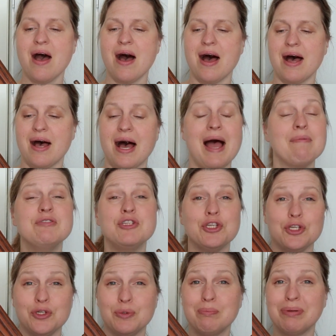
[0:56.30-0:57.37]
I
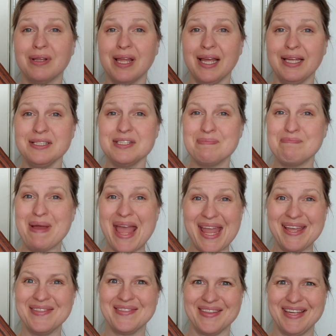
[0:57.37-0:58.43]
do plan to
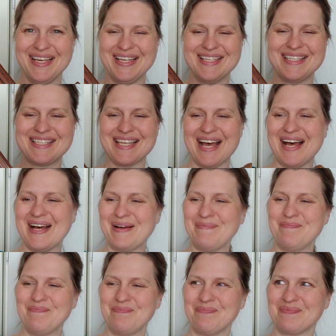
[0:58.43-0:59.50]
paint this
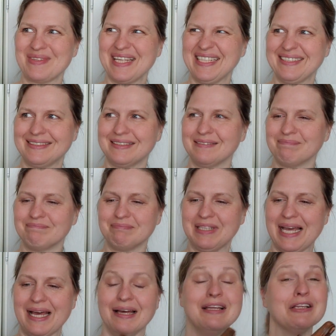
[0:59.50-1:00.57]
because
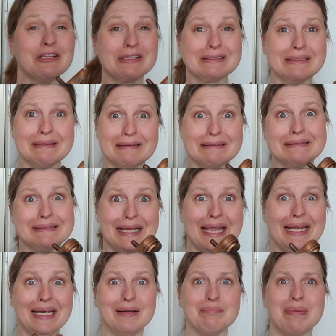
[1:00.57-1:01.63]
yeah, it looks a little
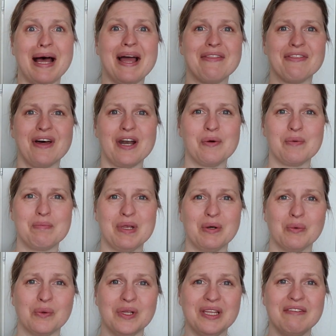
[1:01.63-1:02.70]
dated, but I thought it would be a
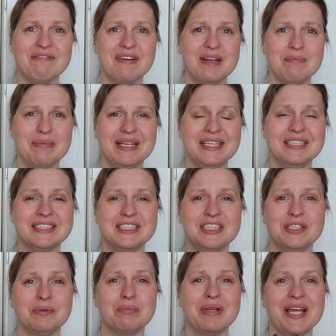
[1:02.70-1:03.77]
really fun piece
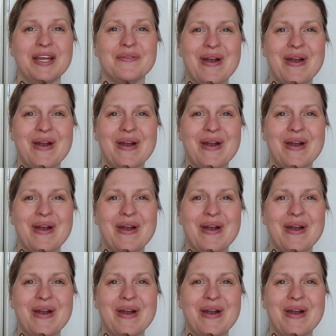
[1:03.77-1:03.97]
to play